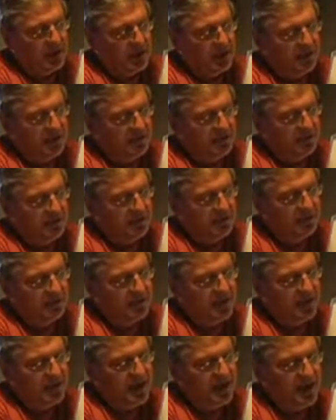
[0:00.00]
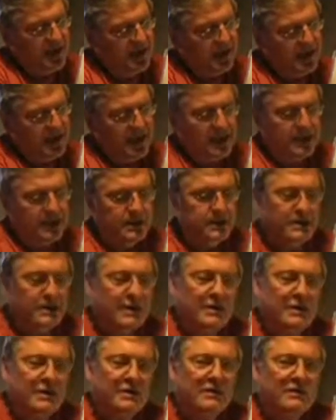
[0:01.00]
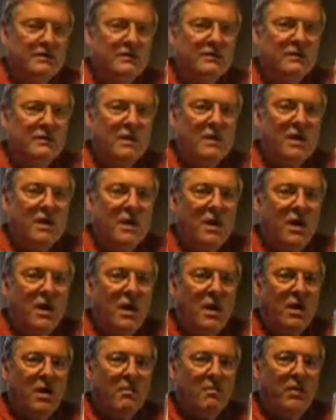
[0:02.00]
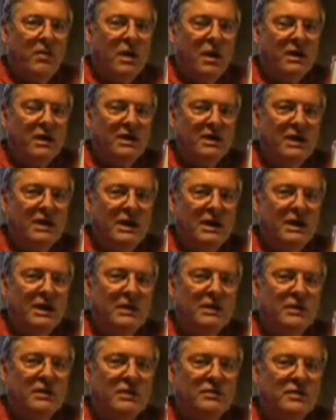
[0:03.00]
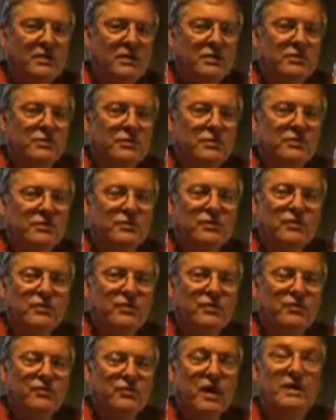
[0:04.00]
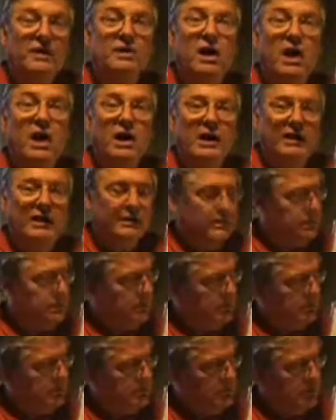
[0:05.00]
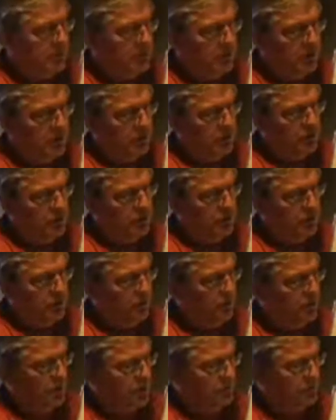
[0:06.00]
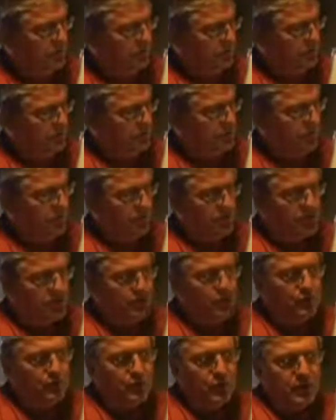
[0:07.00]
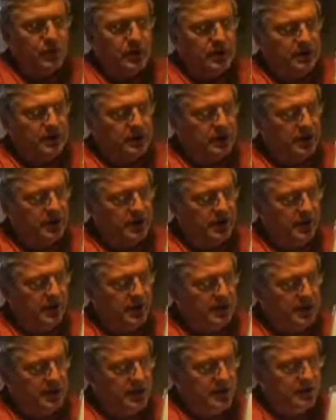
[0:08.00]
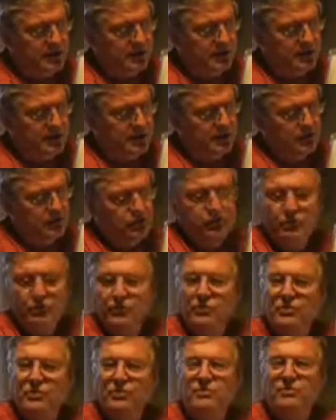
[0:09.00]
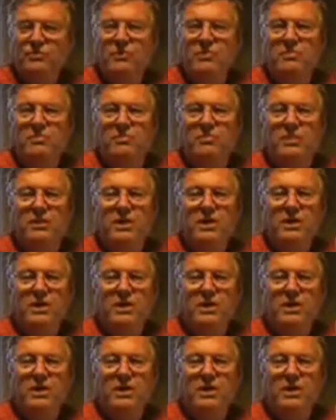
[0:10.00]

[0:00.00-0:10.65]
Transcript: It says that head is a body held in reserve at a height. So you have some sort of a reservoir at a height linked to some